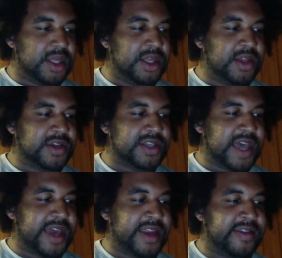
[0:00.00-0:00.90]
looks
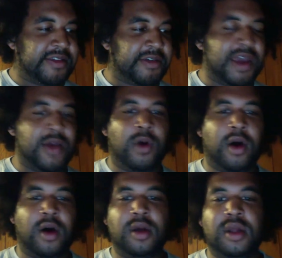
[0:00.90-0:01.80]
at it and says, okay,
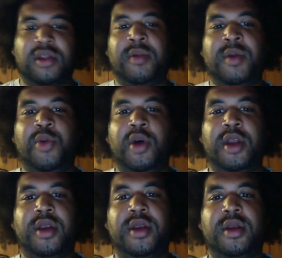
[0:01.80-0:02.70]
well, let me
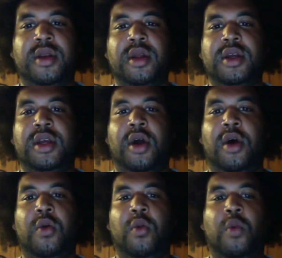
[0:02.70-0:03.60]
put,
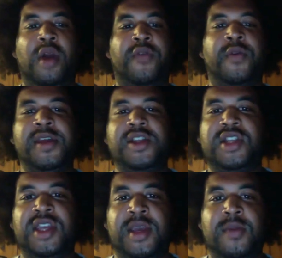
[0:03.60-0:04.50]
one from each
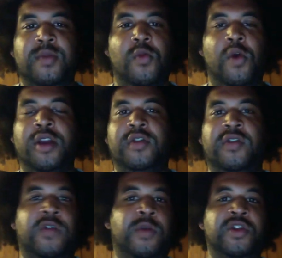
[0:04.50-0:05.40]
team,
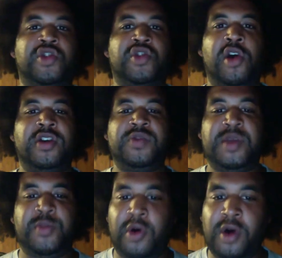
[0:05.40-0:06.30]
some of the strongest
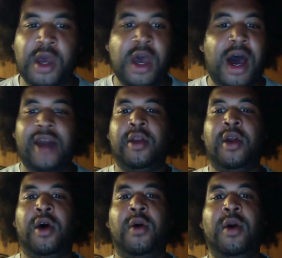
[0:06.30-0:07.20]
people. I don't
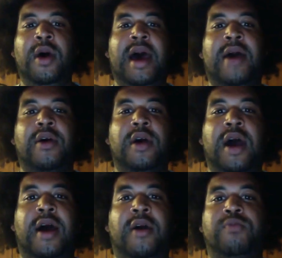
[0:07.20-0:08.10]
know
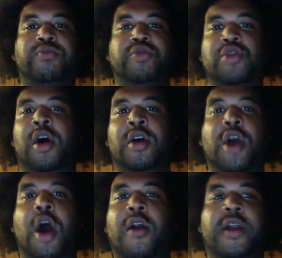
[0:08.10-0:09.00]
how strong
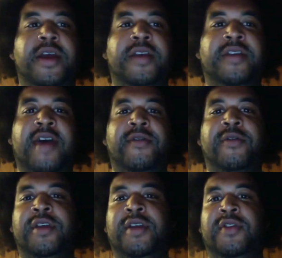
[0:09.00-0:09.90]
Kara is. I haven't
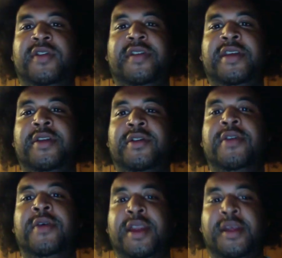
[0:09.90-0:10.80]
really even seen her
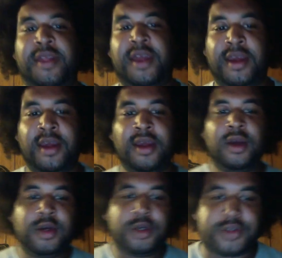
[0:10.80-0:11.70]
do anything.
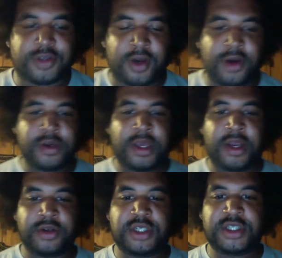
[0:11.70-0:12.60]
So,
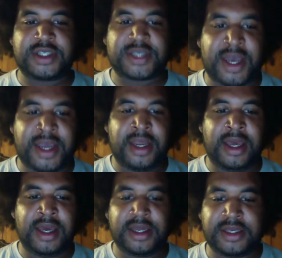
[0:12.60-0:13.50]
she's just kind
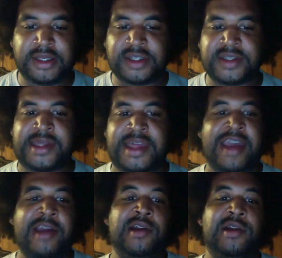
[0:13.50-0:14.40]
of just
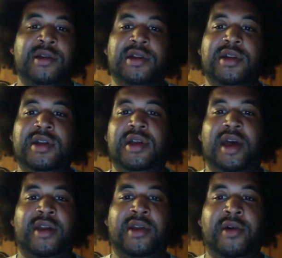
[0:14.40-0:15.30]
there.
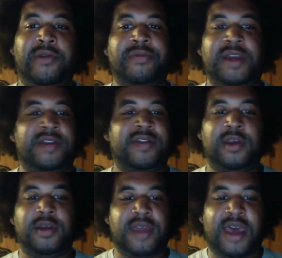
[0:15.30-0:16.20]
I don't know, guess
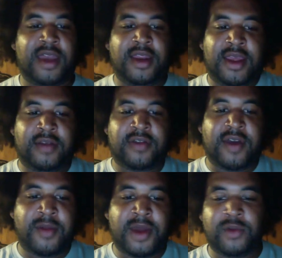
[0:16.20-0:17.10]
the editing or
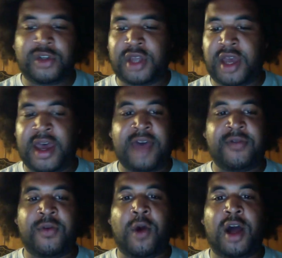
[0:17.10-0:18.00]
something. I
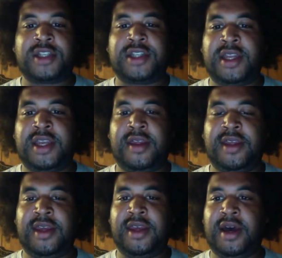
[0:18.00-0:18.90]
haven't watched any of
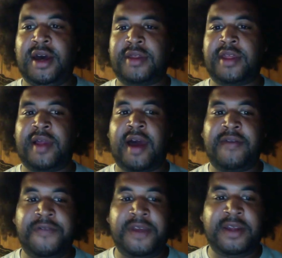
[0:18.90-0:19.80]
the
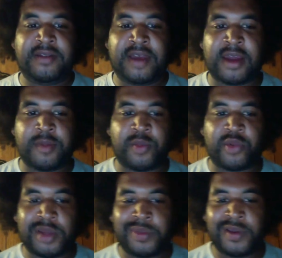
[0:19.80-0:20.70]
live feeds yet. I've been
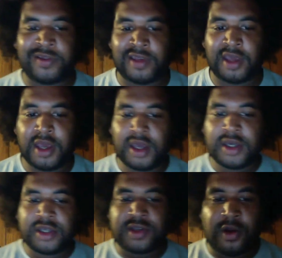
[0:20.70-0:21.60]
pretty busy.
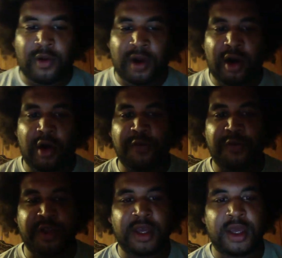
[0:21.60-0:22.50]
So
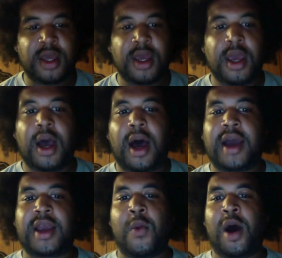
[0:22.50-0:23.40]
hopefully
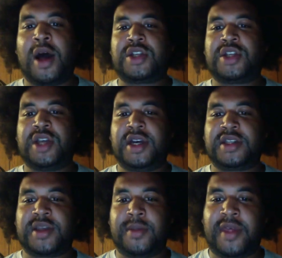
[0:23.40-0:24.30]
I can watch
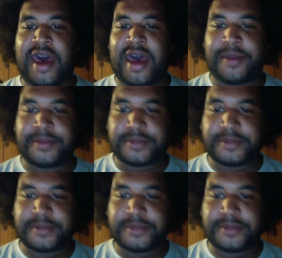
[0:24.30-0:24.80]
some of that.